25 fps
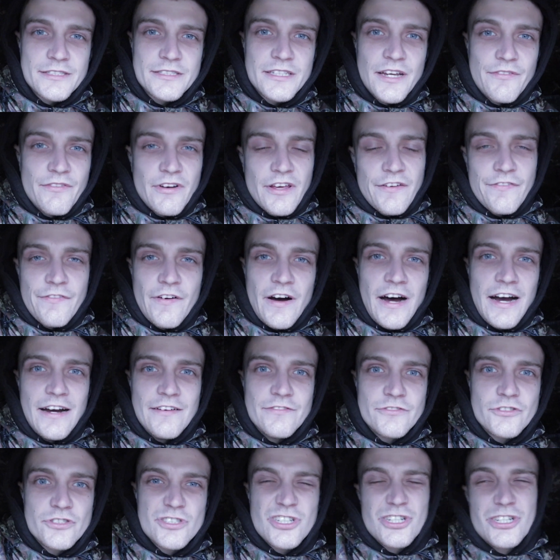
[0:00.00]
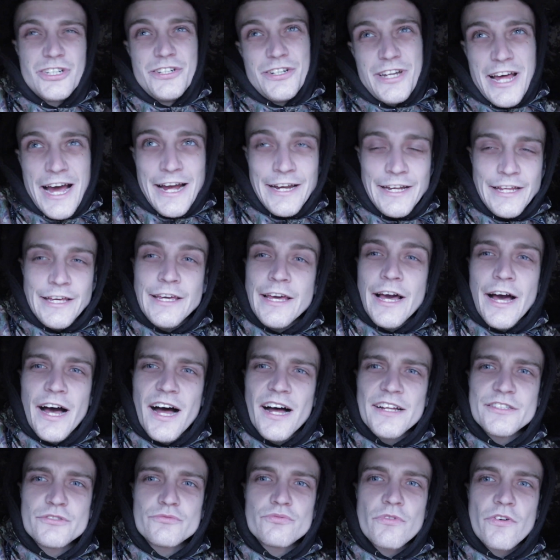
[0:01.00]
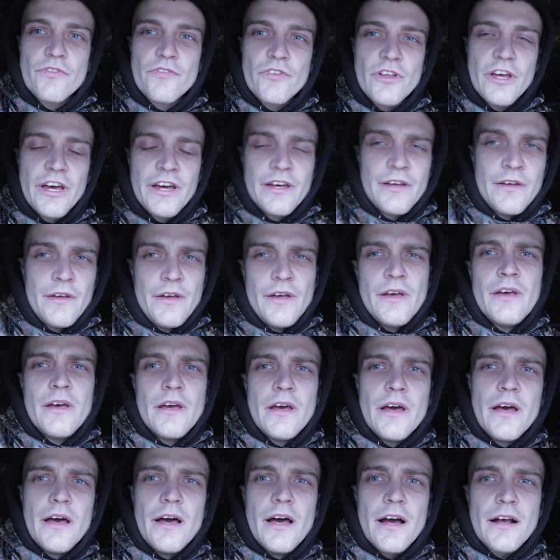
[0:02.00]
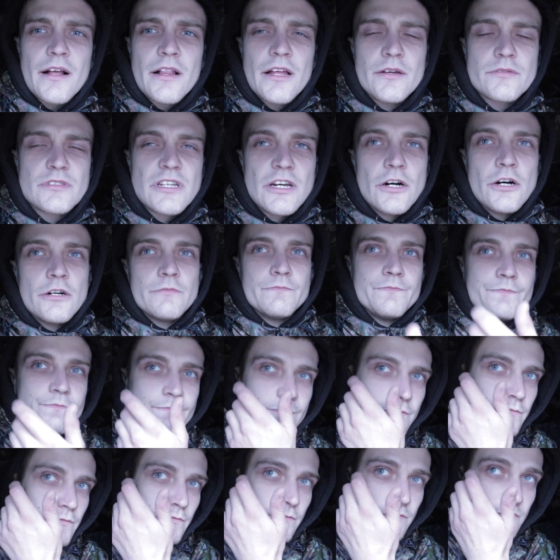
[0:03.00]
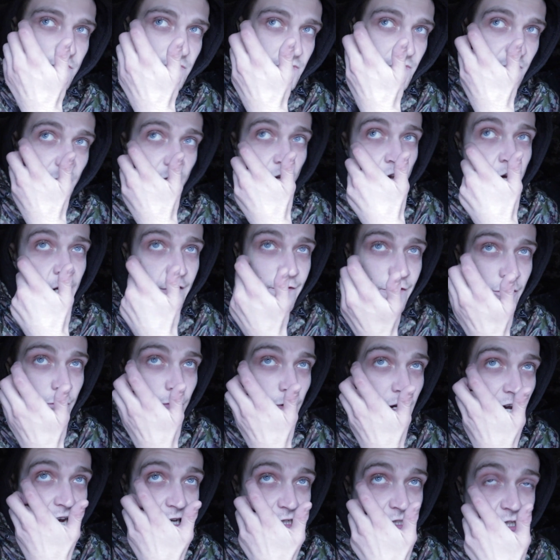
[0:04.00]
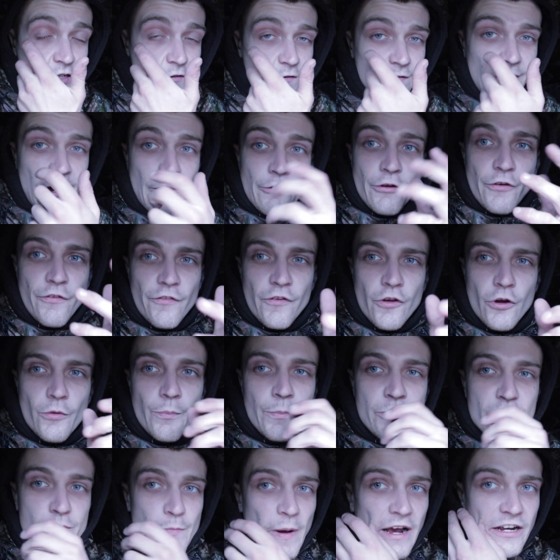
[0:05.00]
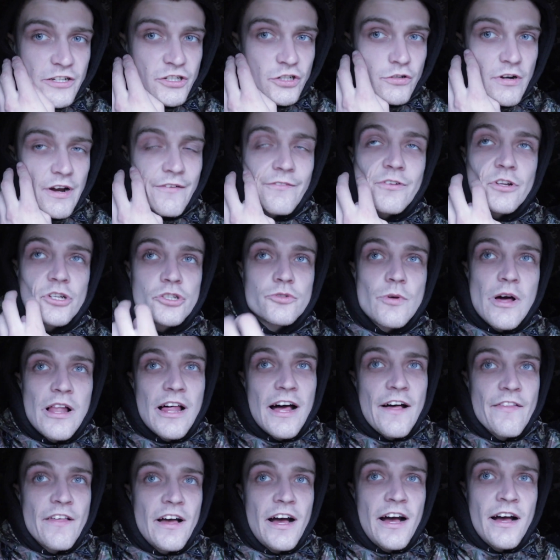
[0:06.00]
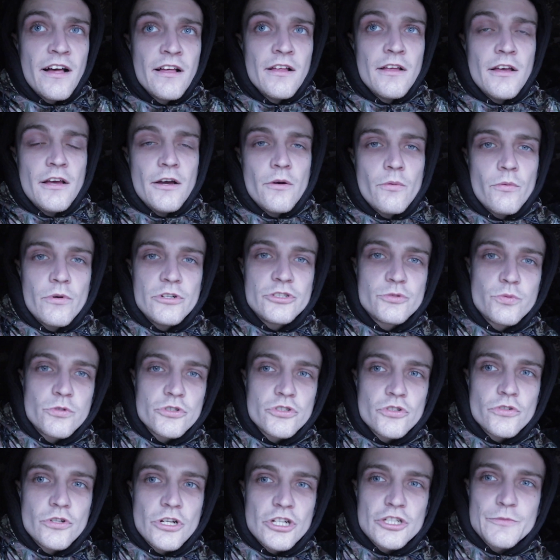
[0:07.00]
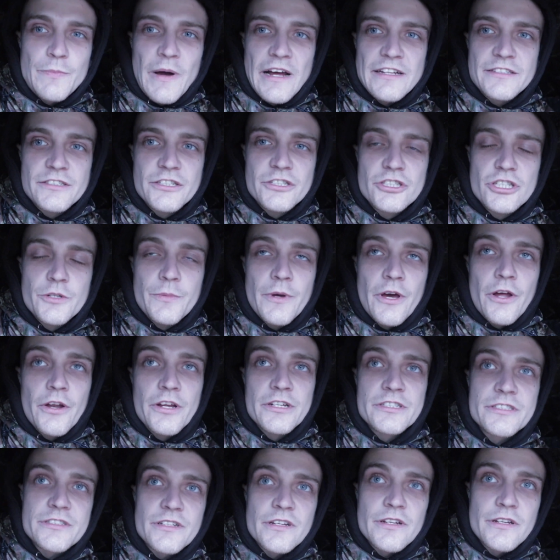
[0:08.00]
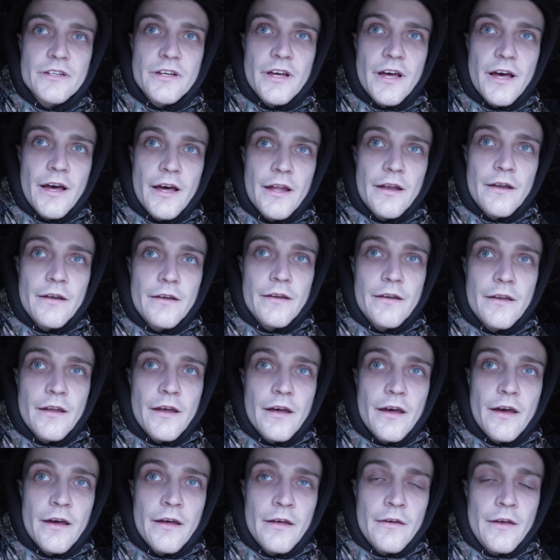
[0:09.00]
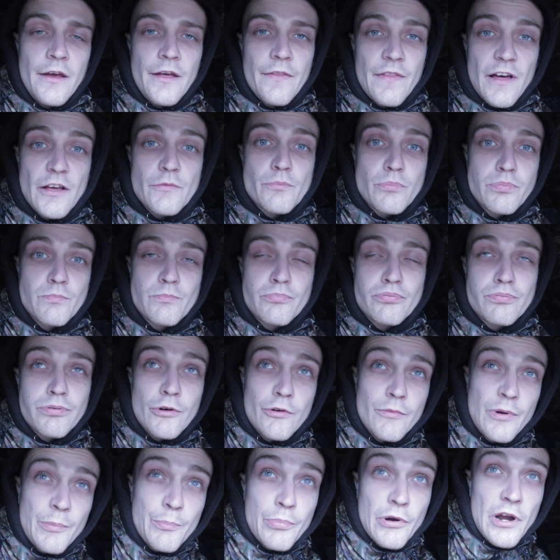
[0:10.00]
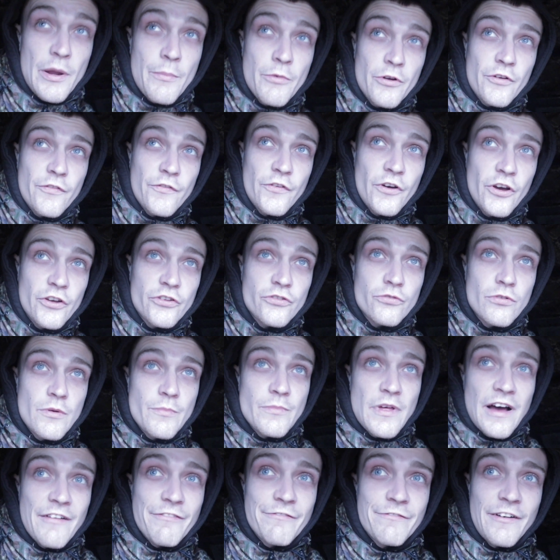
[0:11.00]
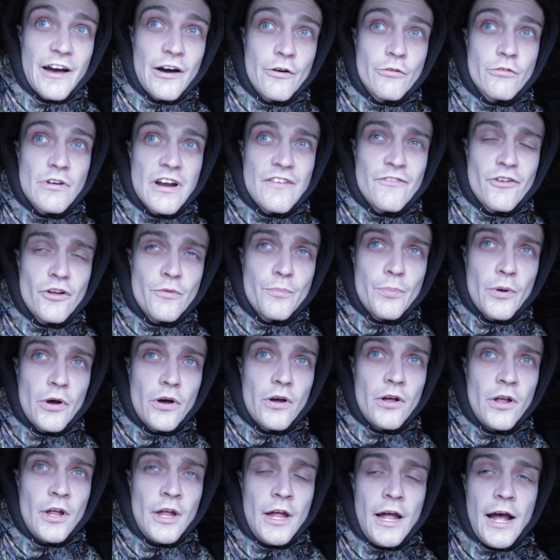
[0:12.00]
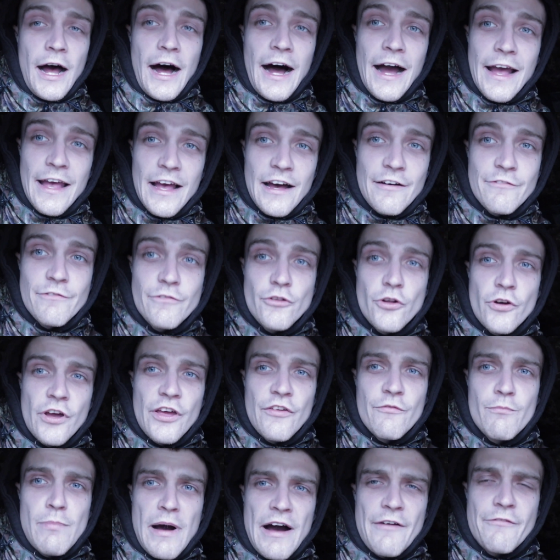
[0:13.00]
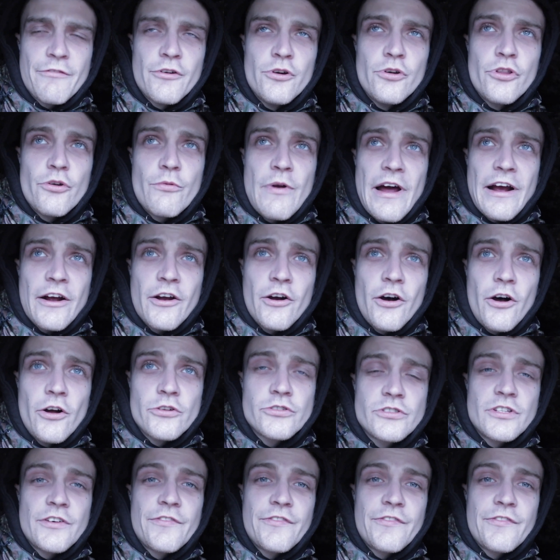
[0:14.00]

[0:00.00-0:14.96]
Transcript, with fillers: seventy-five to ninety yards roughly. I uh, clipped it up, had a few casts and found a few specks of gravel as well out there, which was unexpected, to be honest. And uh, that's pr pretty much first swim that I've found gravel. But I have, looking back through the records, the